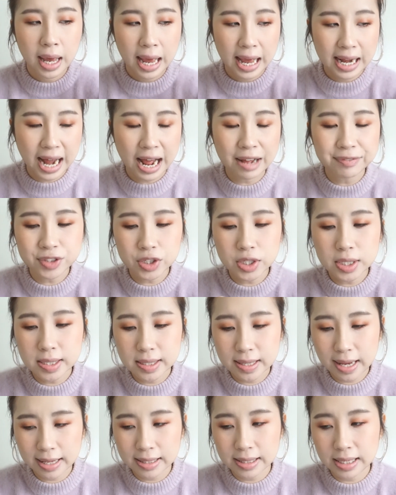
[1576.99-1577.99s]
And after it
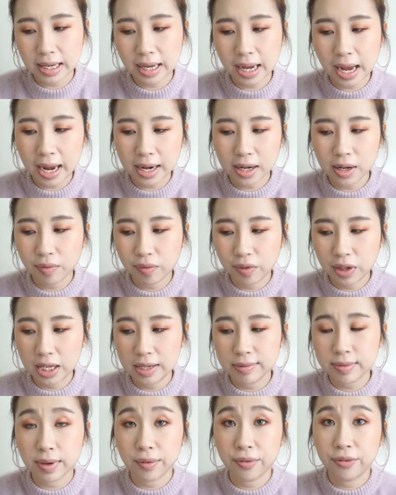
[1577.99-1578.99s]
sets, it kind of
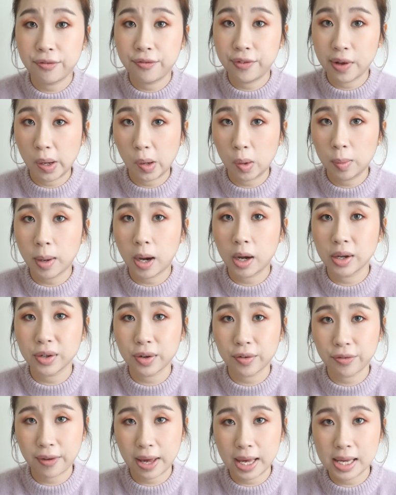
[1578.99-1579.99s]
leaves a film on
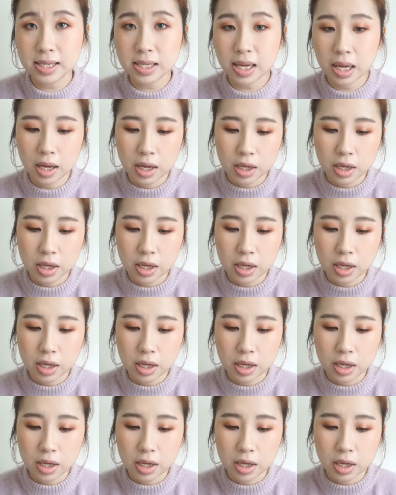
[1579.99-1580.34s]
your face.